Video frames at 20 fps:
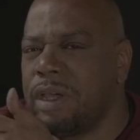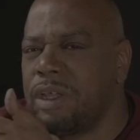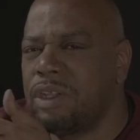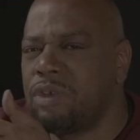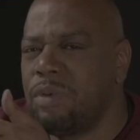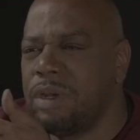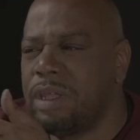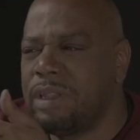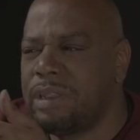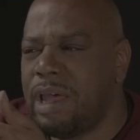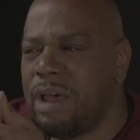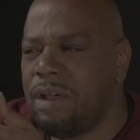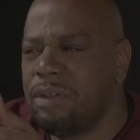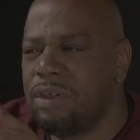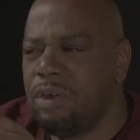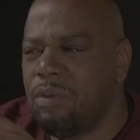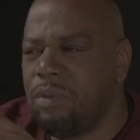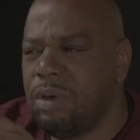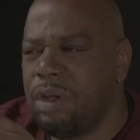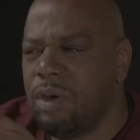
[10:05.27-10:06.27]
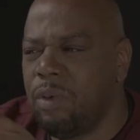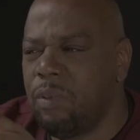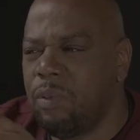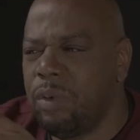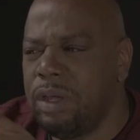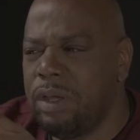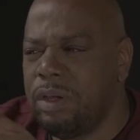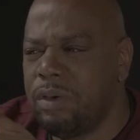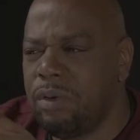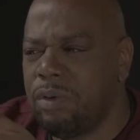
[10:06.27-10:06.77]
making twenty thousand a what a
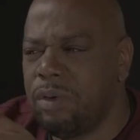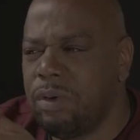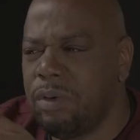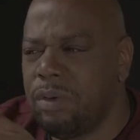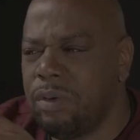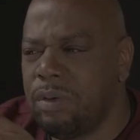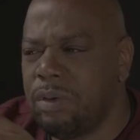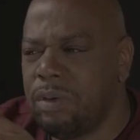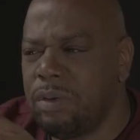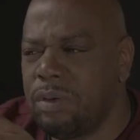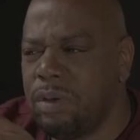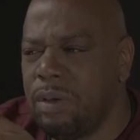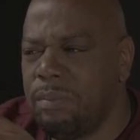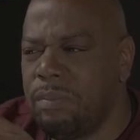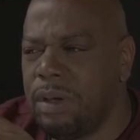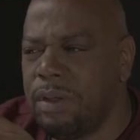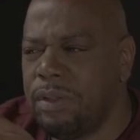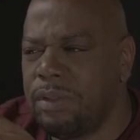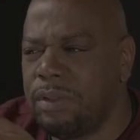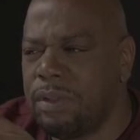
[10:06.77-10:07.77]
week or a uh,